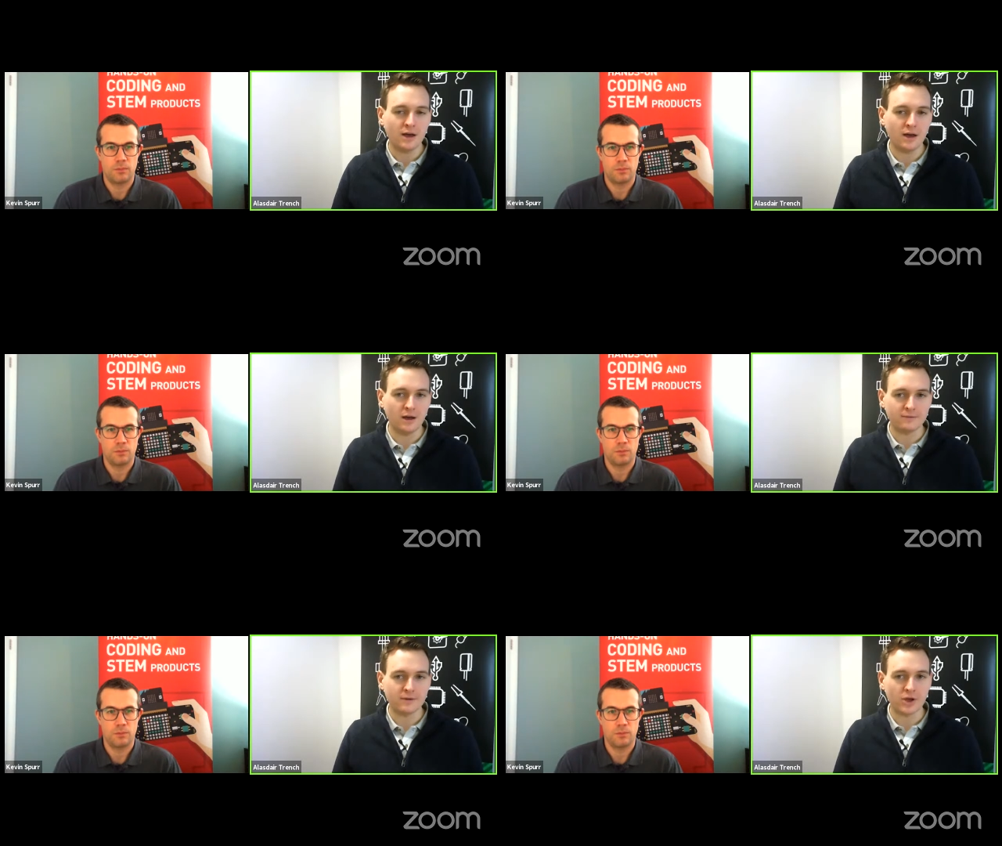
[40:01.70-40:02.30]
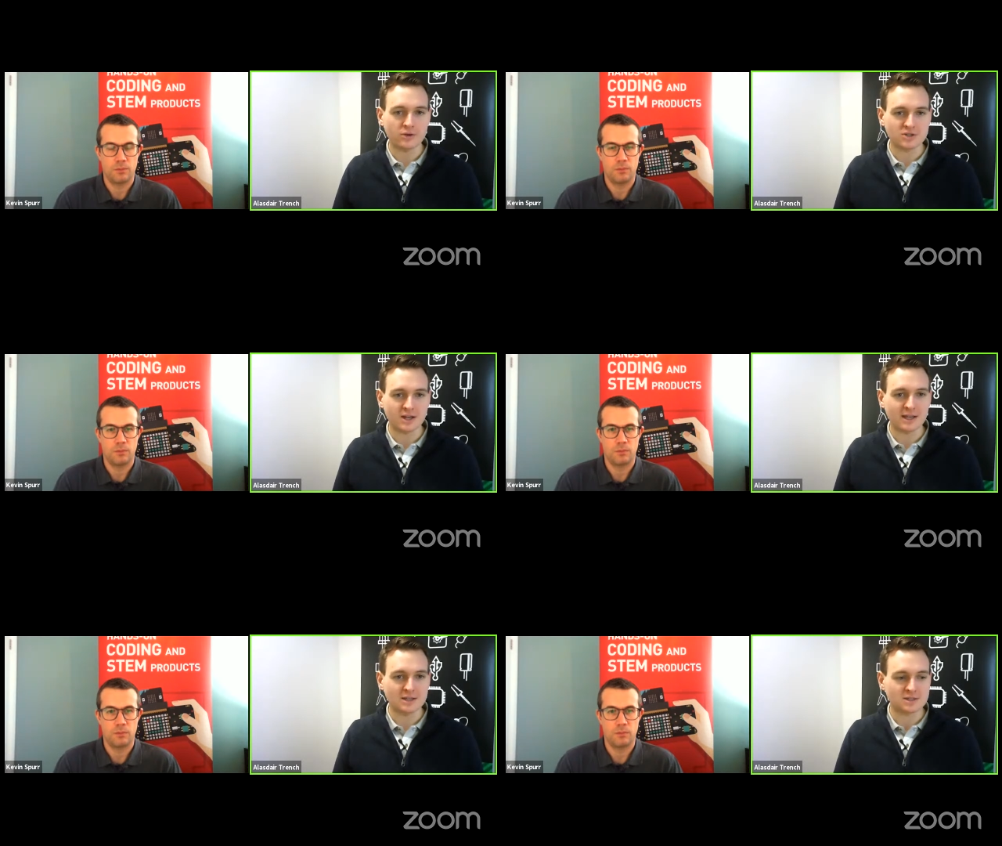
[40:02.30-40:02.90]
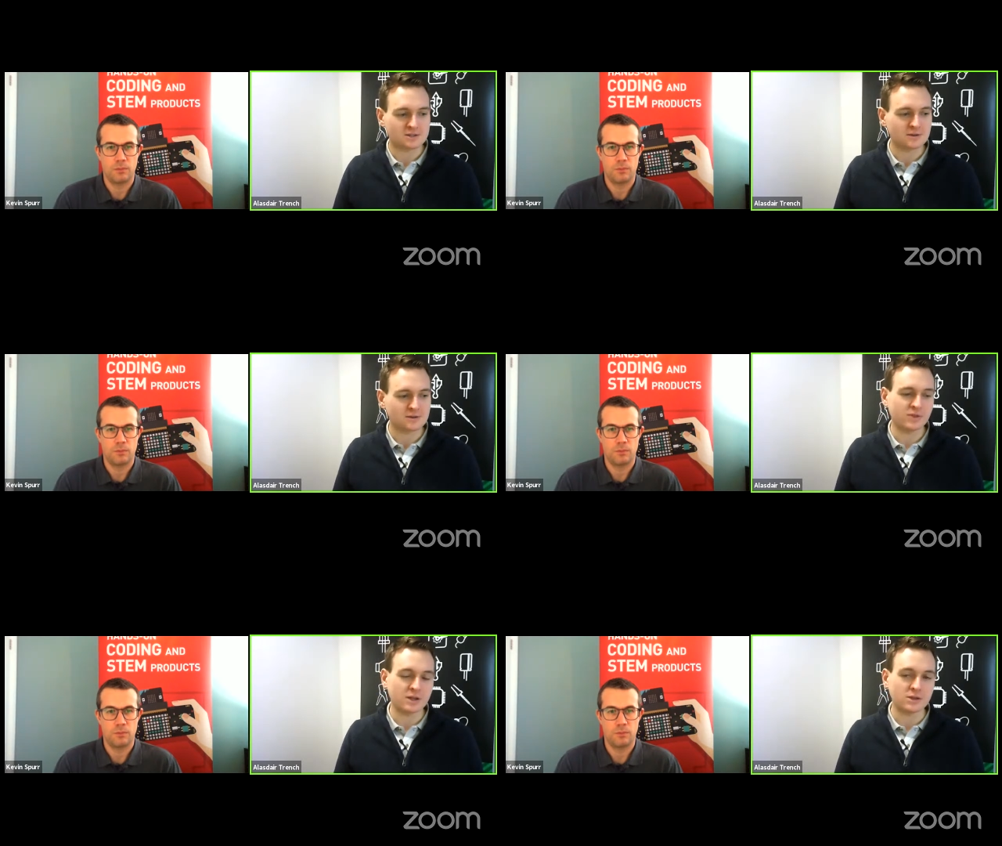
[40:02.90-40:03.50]
Speaker 1: uh, for those, and it is
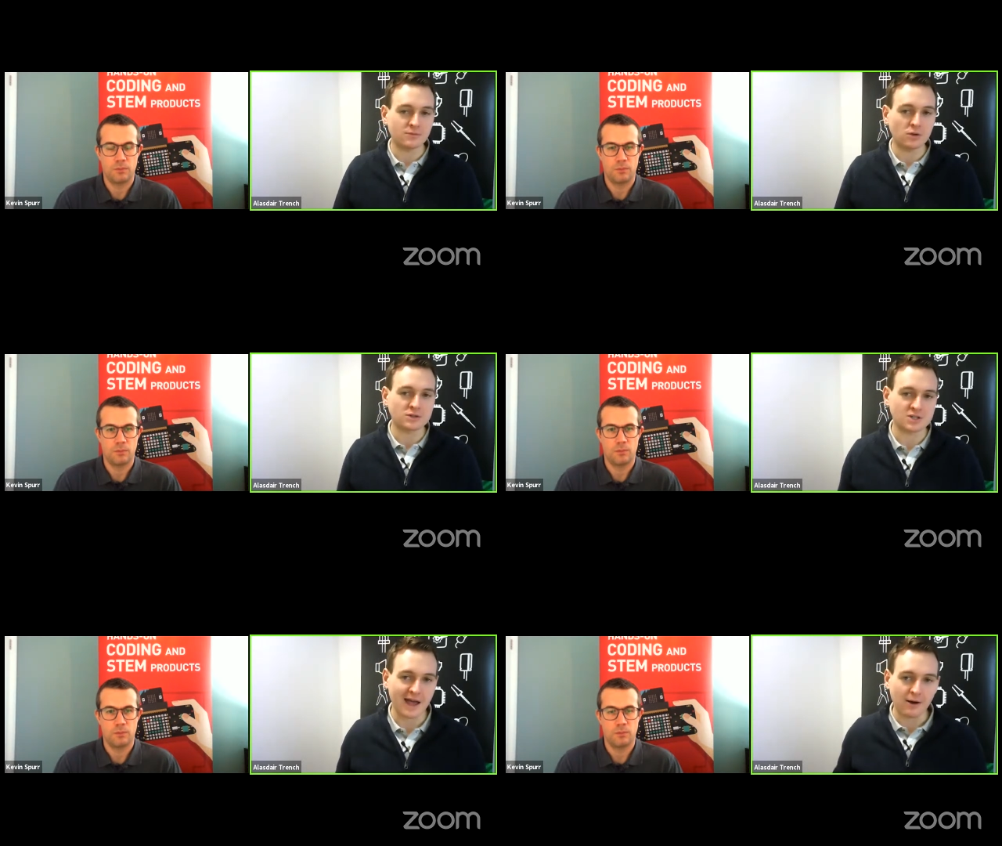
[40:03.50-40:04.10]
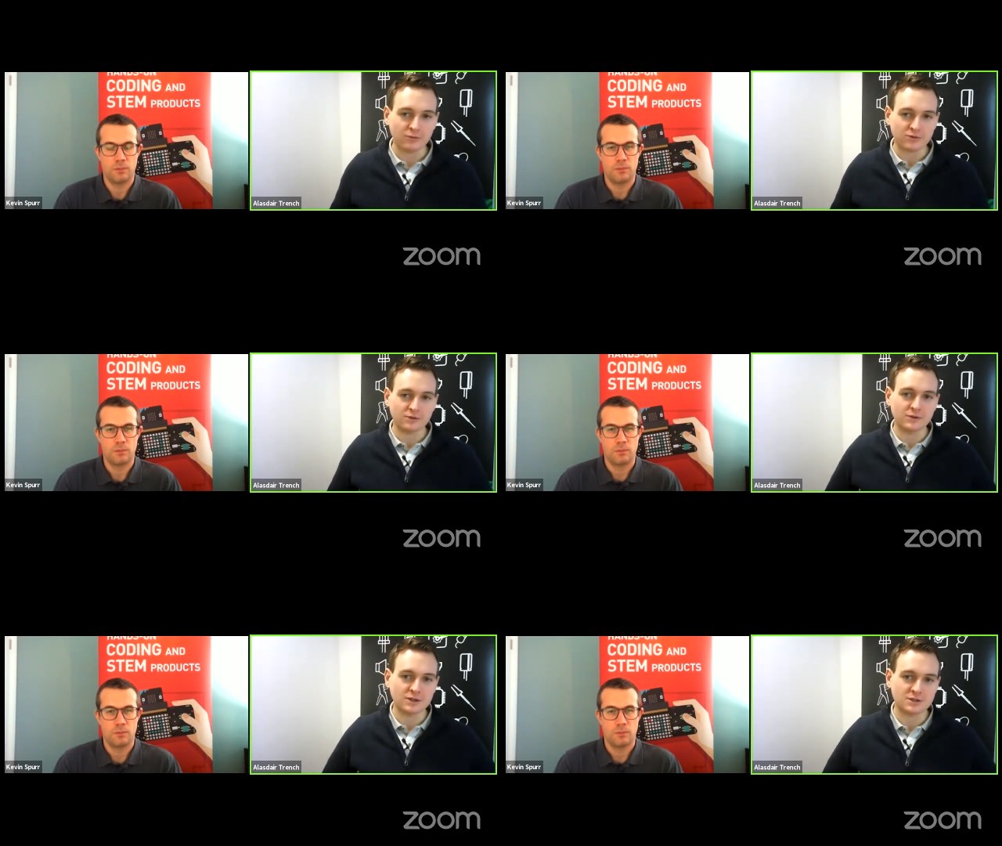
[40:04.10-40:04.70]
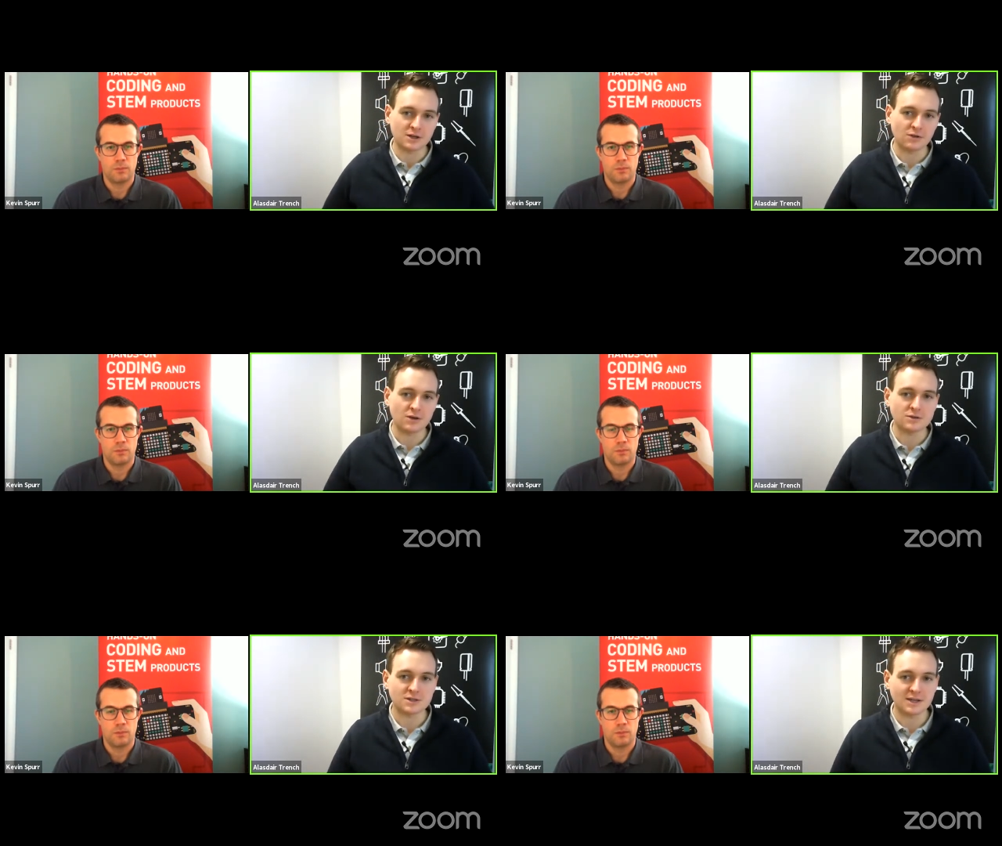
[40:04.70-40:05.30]
the, the voltage out for the
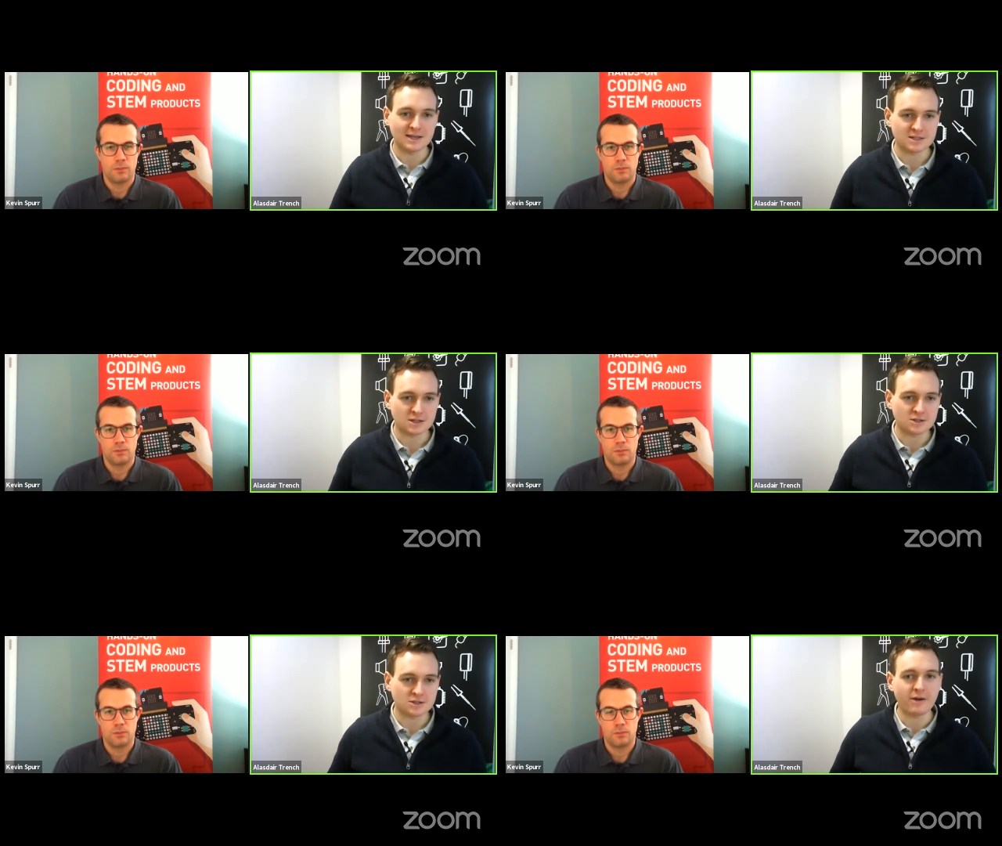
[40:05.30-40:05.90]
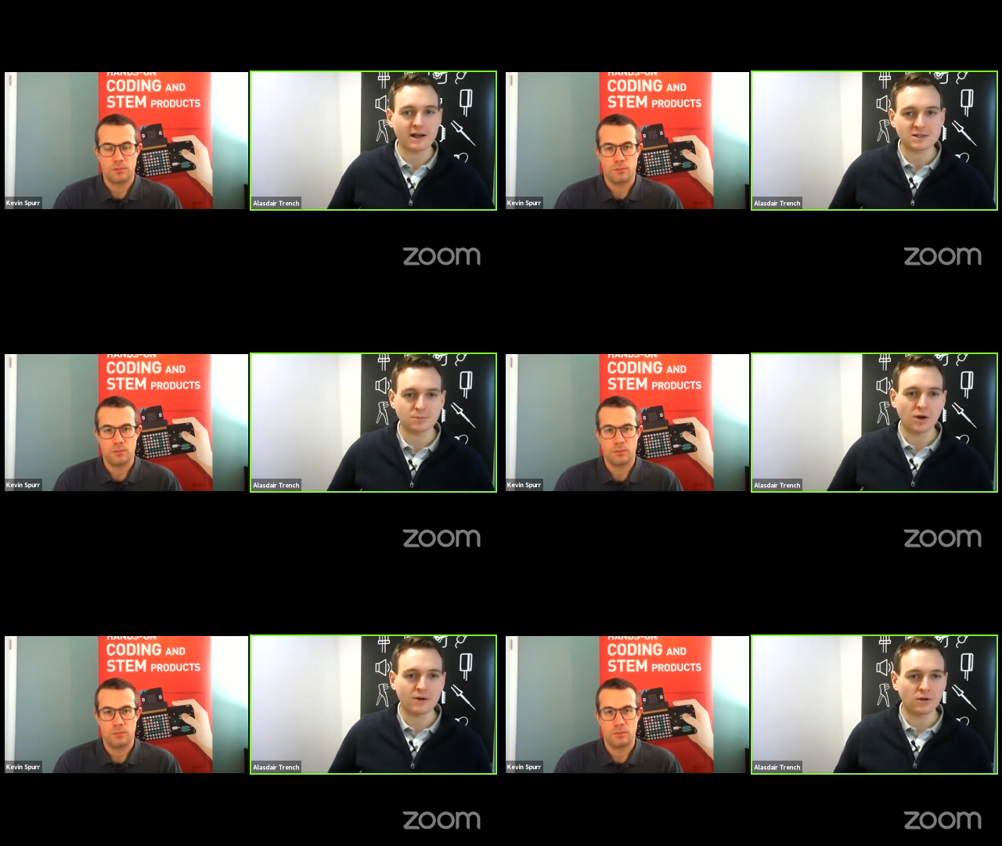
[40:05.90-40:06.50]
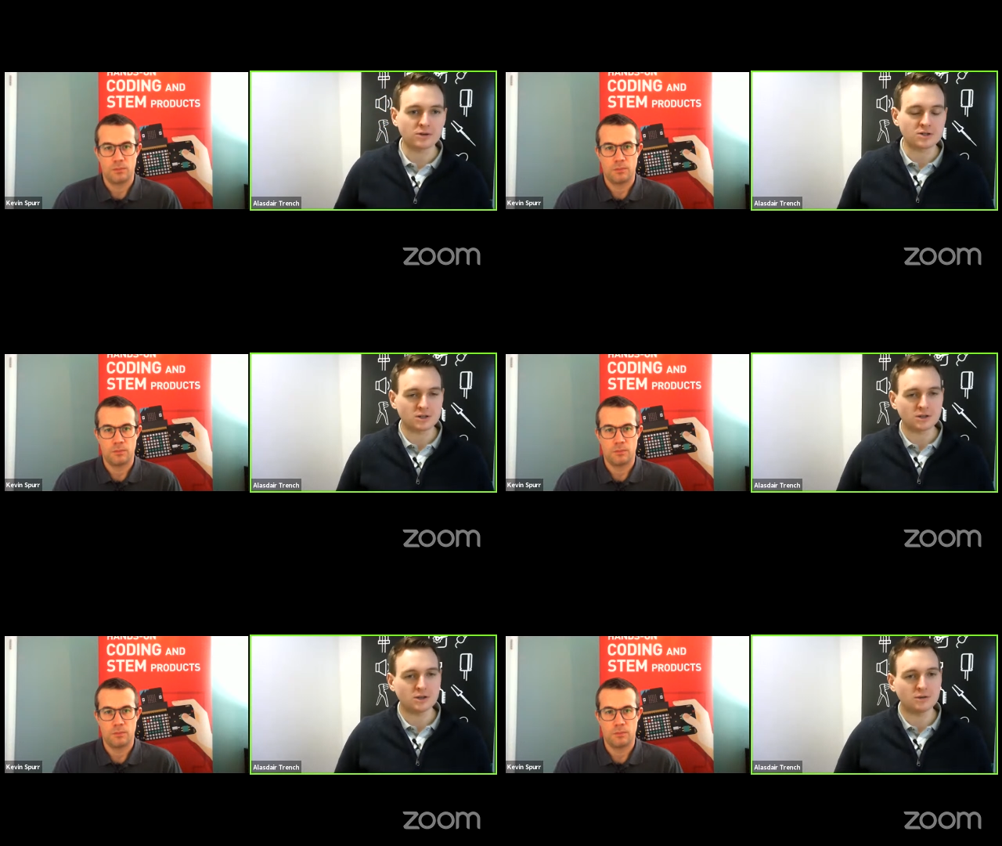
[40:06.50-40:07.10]
servos is the direct supply
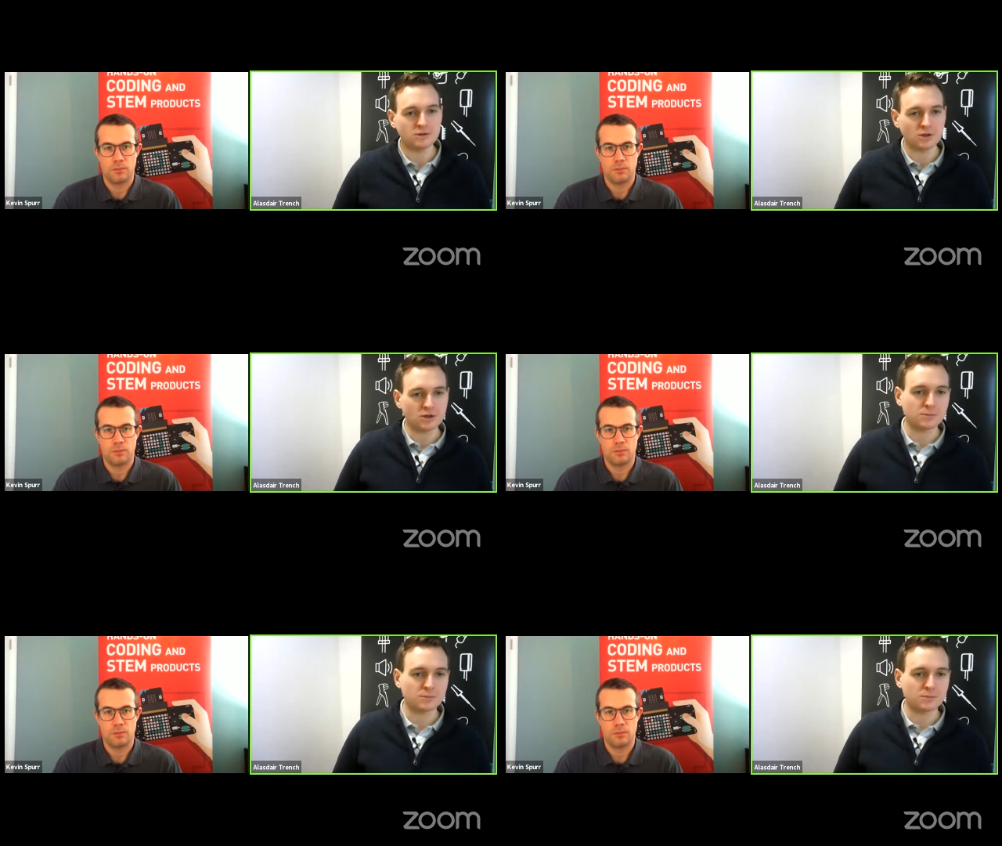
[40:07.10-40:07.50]
voltage that you that